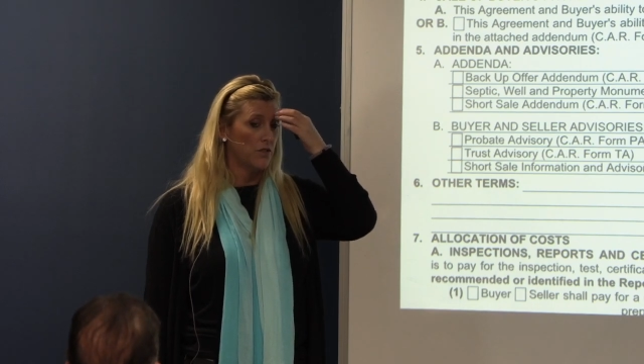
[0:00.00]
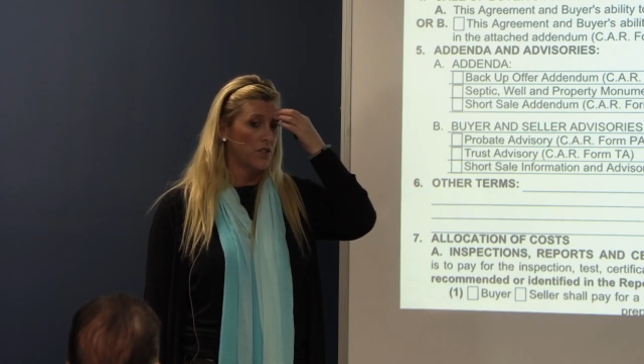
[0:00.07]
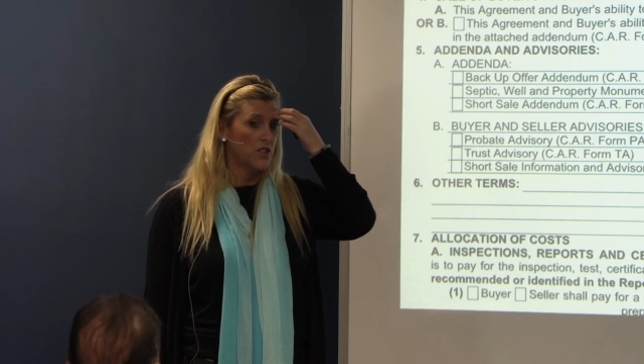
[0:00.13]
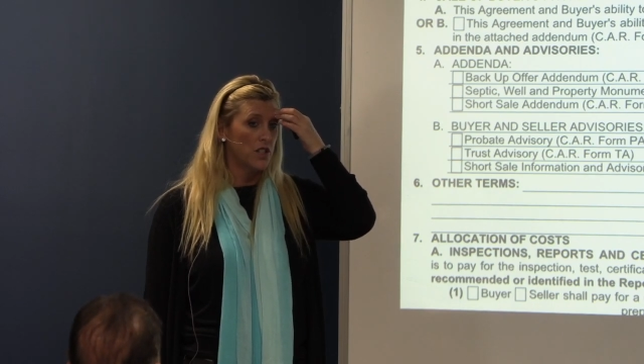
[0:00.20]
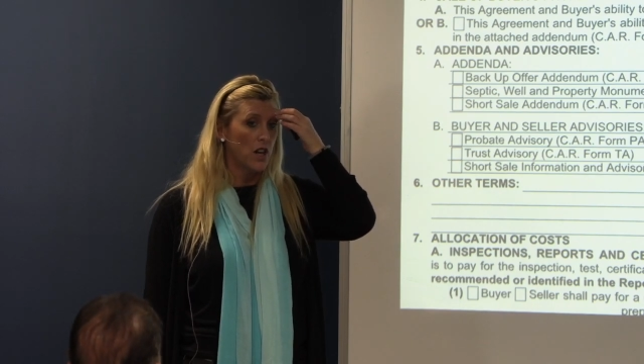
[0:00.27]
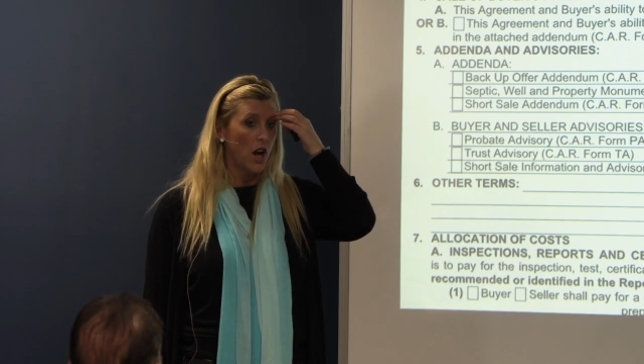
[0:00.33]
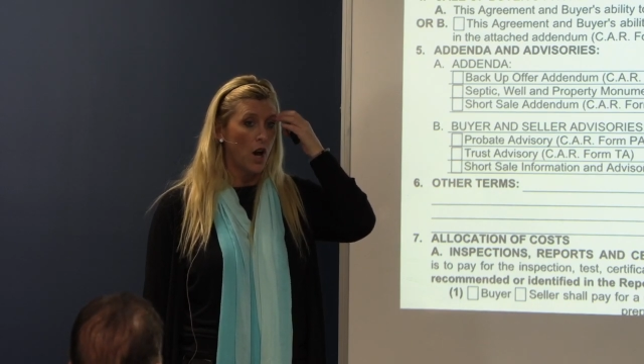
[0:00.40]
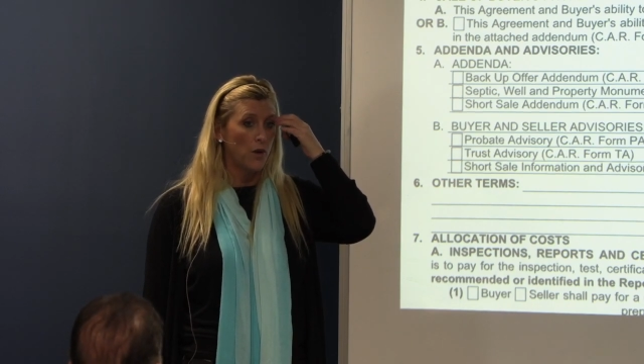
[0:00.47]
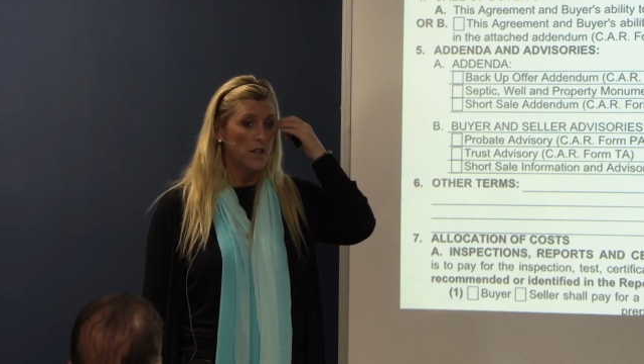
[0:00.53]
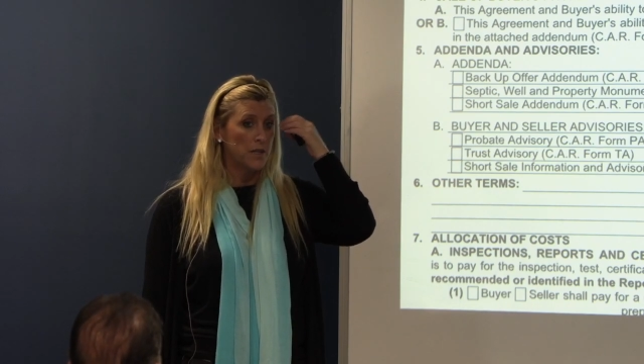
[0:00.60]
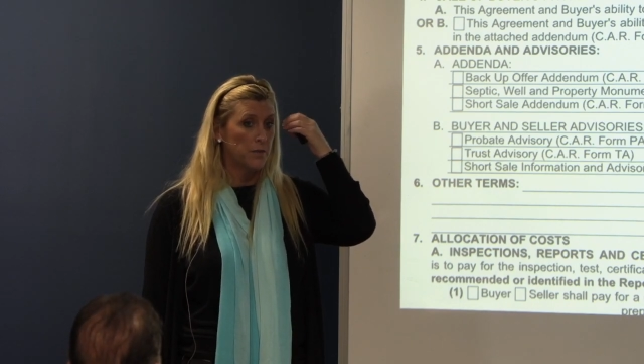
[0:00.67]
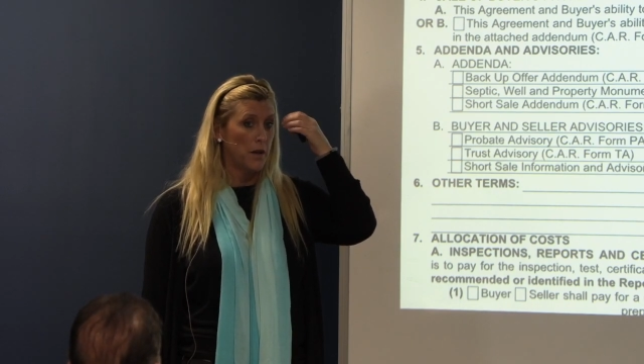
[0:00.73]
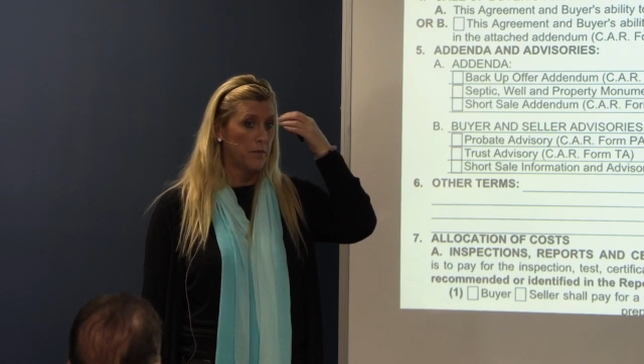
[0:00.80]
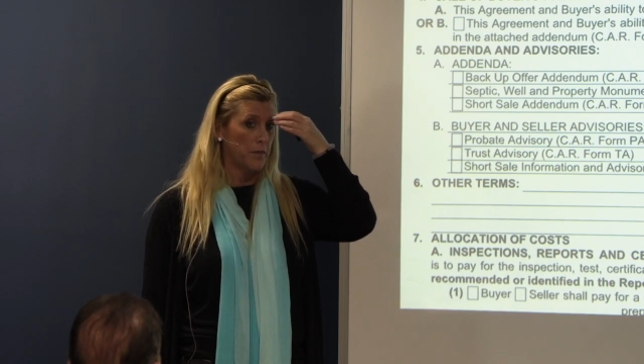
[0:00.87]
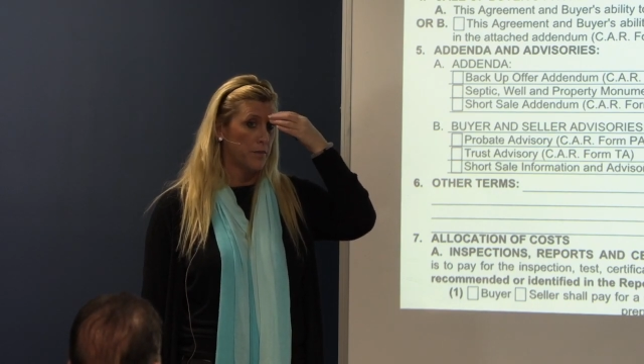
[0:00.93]
You should always
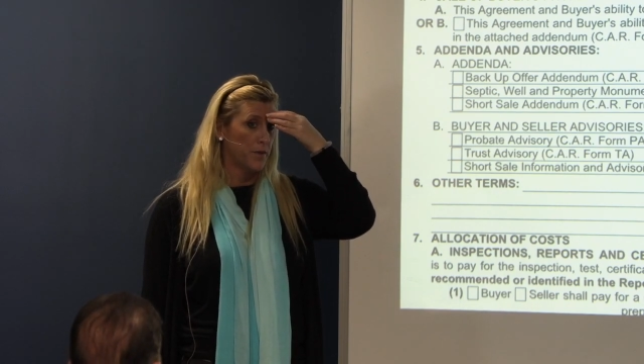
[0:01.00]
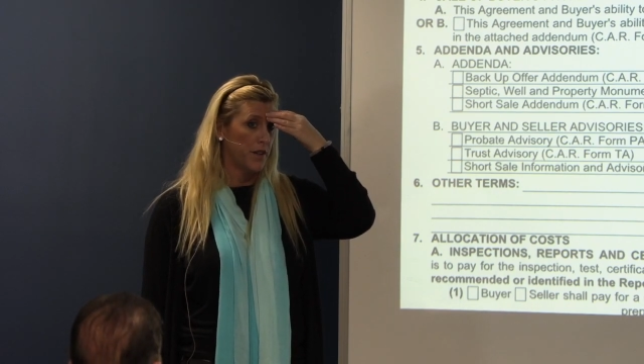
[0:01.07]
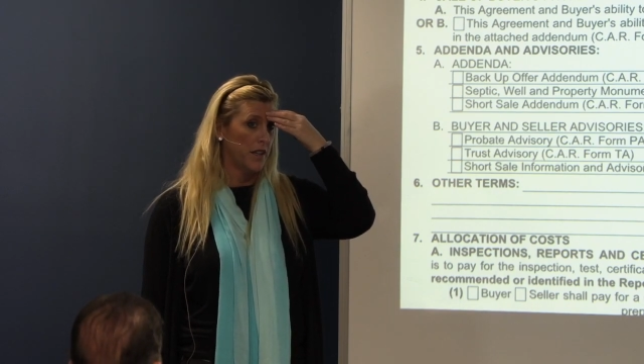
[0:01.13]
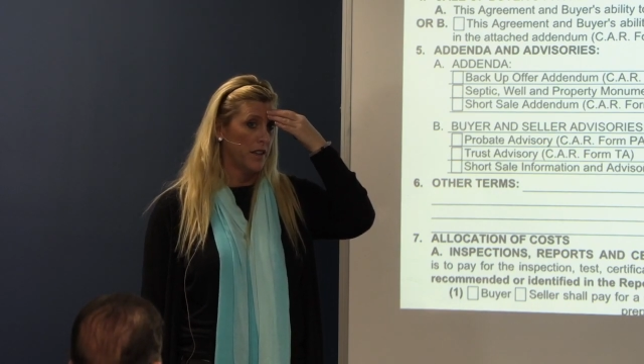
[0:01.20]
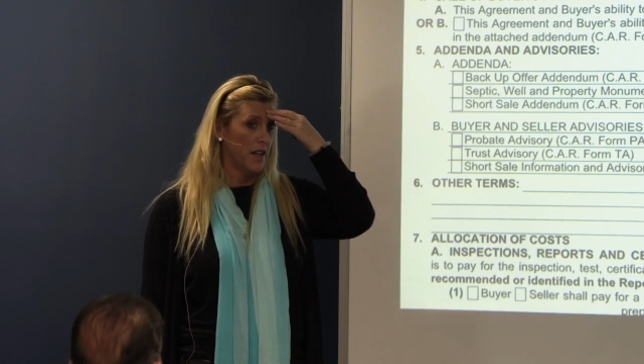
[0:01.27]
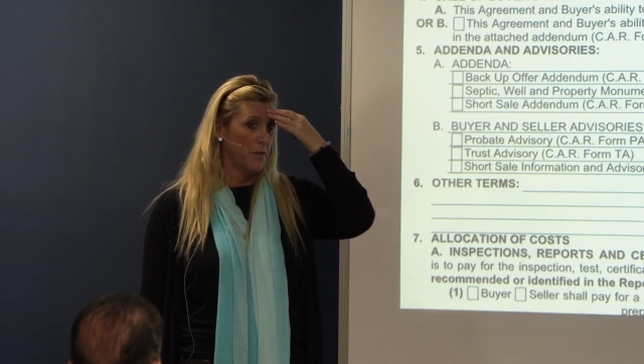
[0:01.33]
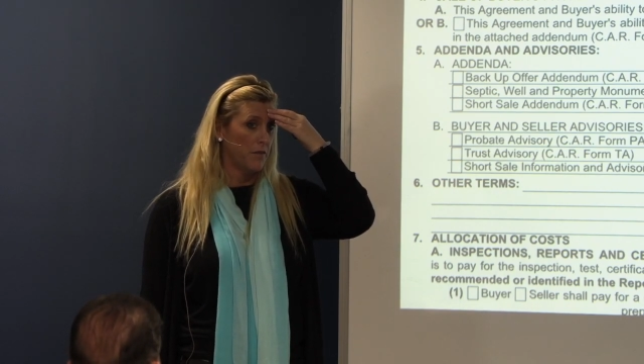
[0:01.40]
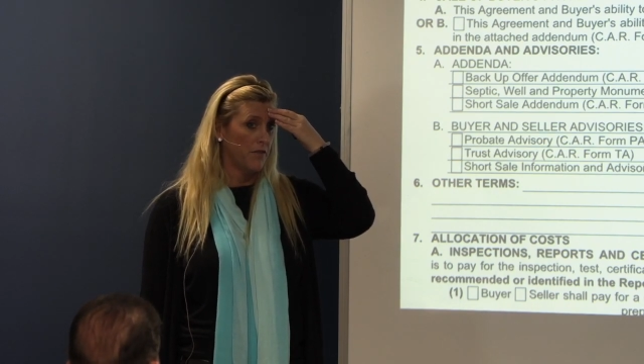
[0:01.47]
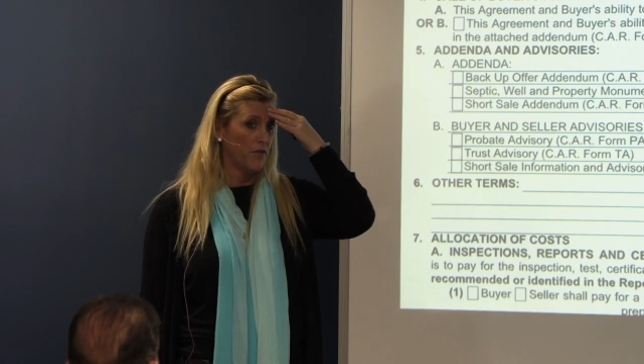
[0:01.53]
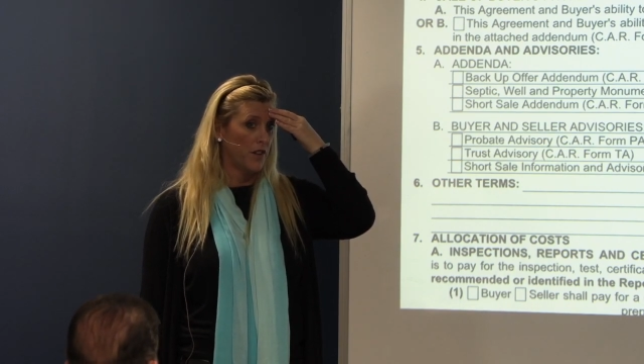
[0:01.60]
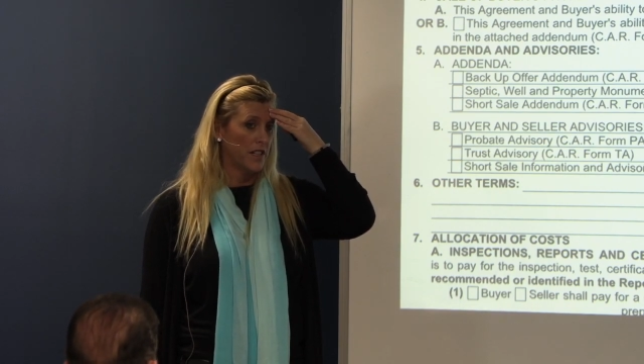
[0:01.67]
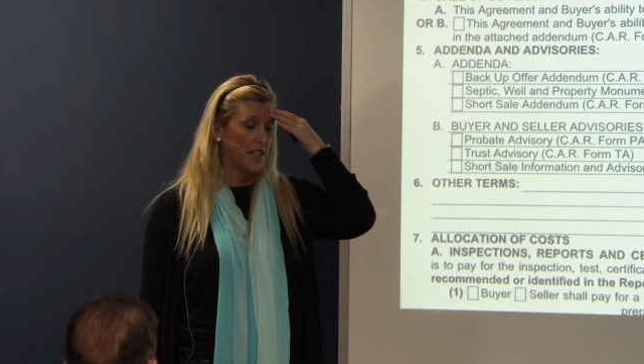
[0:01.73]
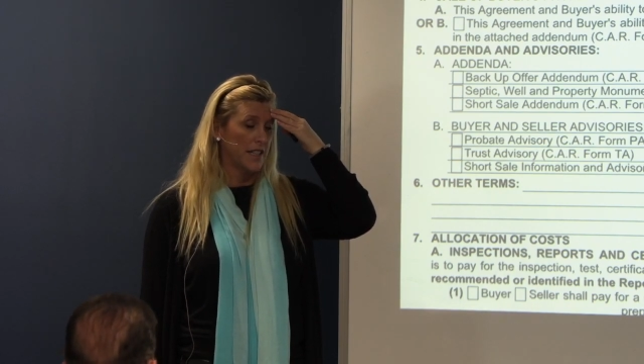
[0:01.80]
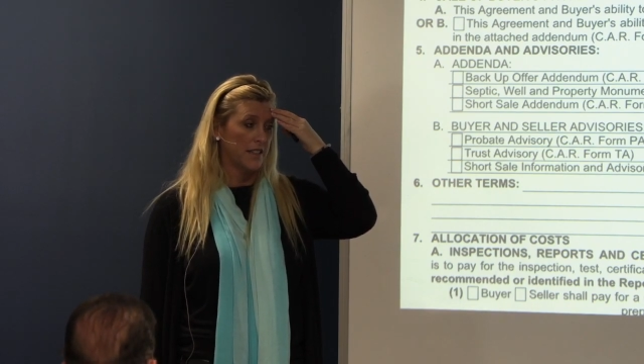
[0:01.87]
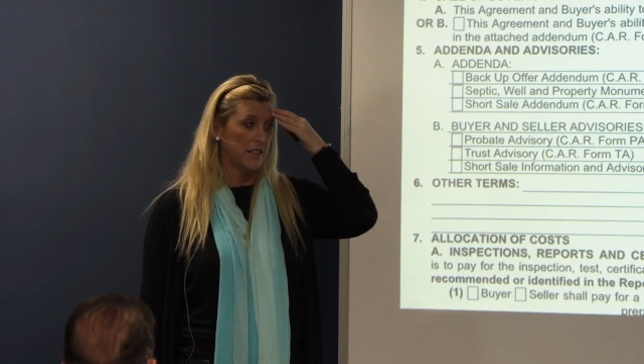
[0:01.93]
pull up a prelim before
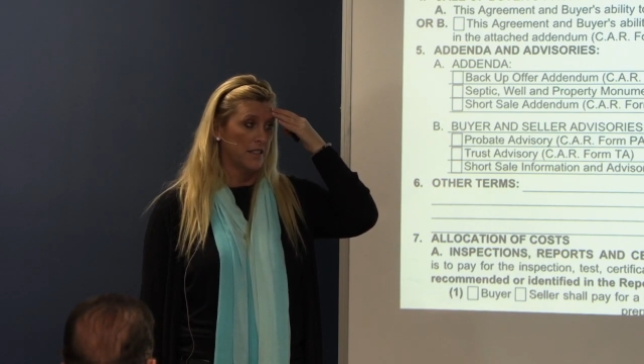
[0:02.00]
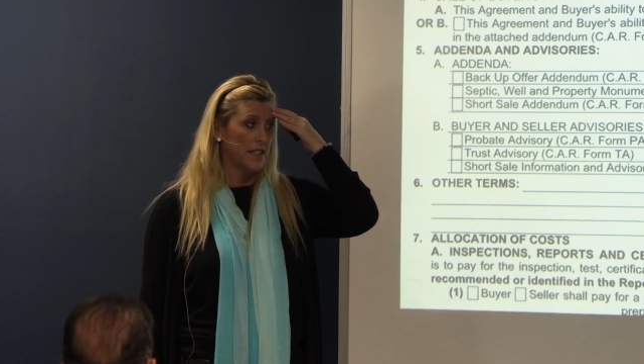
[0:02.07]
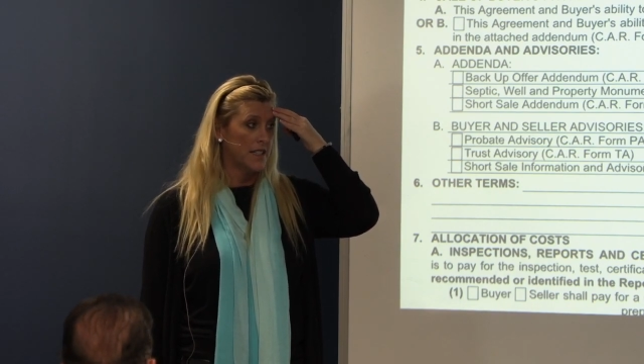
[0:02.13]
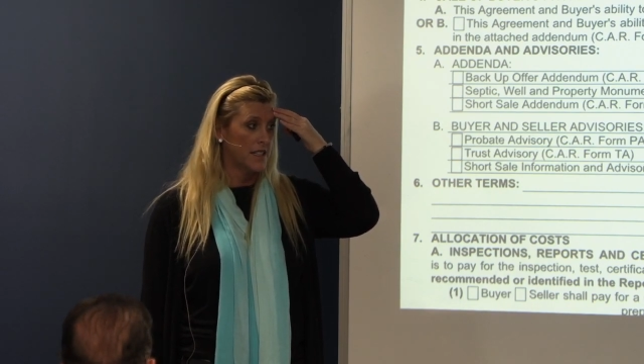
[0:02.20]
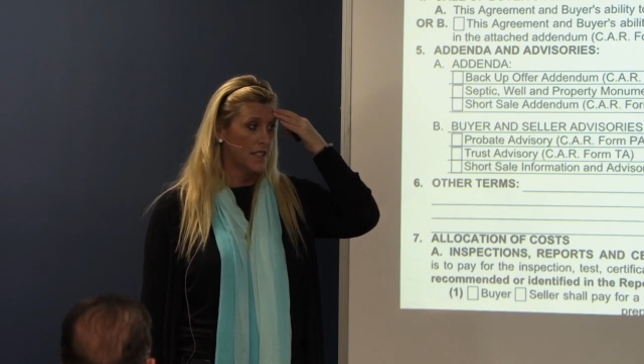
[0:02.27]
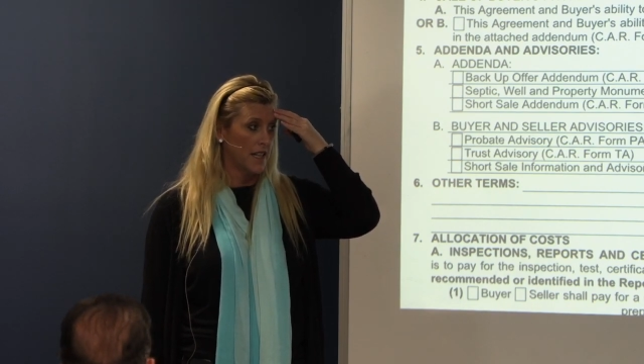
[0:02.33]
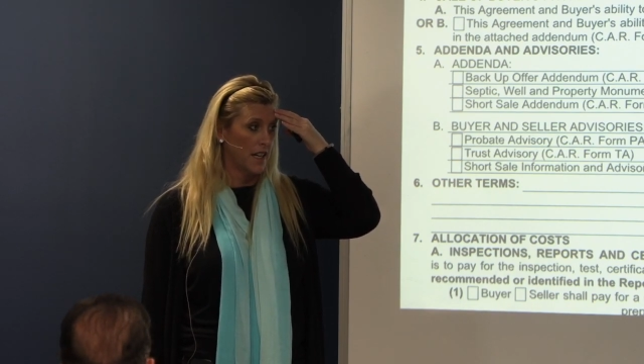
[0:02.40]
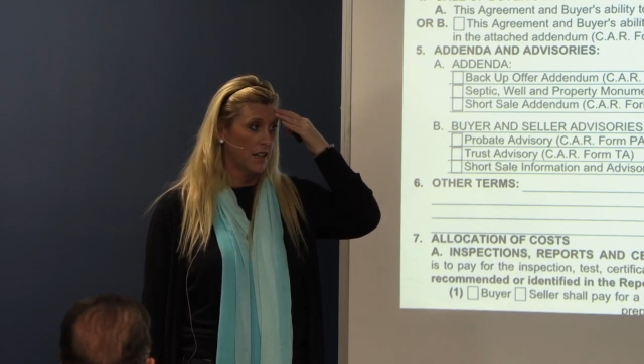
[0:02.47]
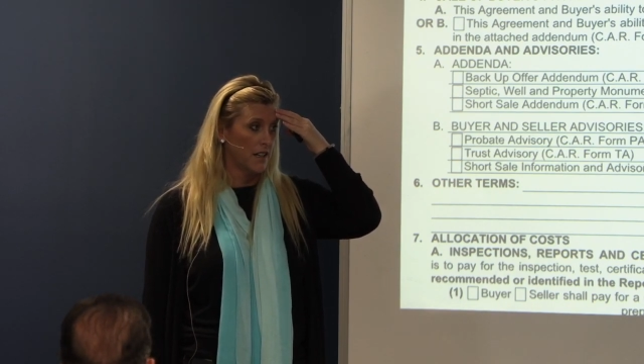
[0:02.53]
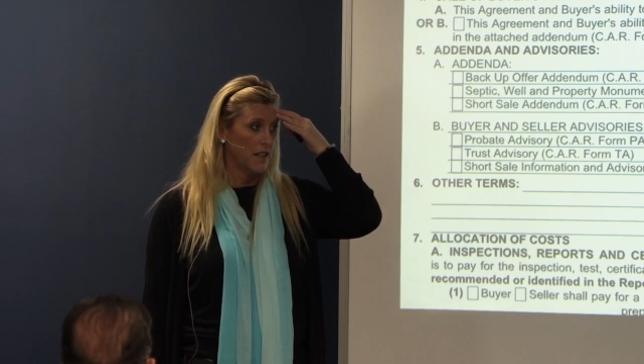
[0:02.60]
you take the listing,